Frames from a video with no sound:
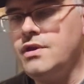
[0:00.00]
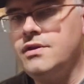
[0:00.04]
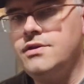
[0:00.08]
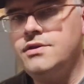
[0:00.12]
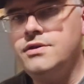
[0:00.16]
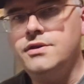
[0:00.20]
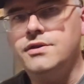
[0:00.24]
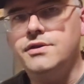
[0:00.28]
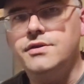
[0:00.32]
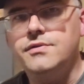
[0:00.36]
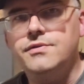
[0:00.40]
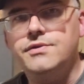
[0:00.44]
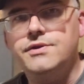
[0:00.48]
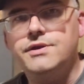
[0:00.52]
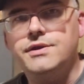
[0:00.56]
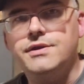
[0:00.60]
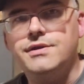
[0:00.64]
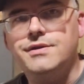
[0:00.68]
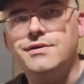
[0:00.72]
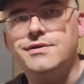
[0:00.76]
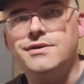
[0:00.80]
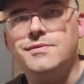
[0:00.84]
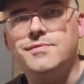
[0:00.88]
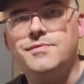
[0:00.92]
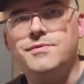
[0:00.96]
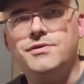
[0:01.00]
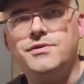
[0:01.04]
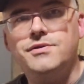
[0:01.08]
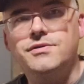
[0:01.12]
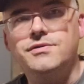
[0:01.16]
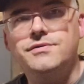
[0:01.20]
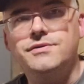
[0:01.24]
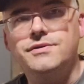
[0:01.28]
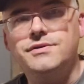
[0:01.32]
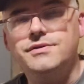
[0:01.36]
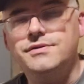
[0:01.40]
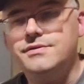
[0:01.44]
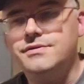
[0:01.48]
so there was like a
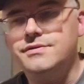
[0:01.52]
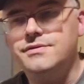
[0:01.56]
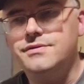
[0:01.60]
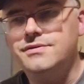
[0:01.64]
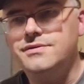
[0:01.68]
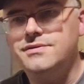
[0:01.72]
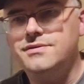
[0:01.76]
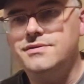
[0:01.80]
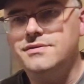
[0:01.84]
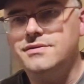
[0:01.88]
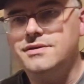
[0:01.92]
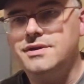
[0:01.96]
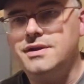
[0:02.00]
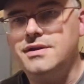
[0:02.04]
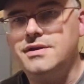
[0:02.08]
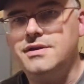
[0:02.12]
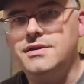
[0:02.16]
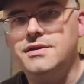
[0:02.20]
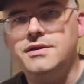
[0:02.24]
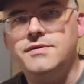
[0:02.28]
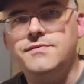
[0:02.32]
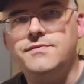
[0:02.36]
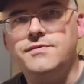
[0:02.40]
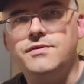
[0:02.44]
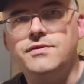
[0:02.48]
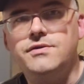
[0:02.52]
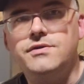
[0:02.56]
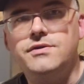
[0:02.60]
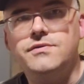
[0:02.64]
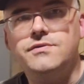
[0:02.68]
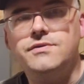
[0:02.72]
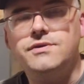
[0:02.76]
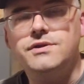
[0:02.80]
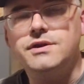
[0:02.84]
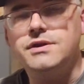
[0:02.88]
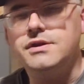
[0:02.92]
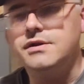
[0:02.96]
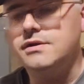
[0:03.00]
couple of, I didn't even know they
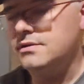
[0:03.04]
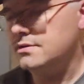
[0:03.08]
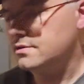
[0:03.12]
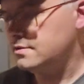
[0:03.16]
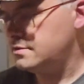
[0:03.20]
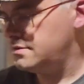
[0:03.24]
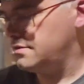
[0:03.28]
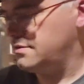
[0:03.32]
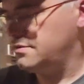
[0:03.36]
were there.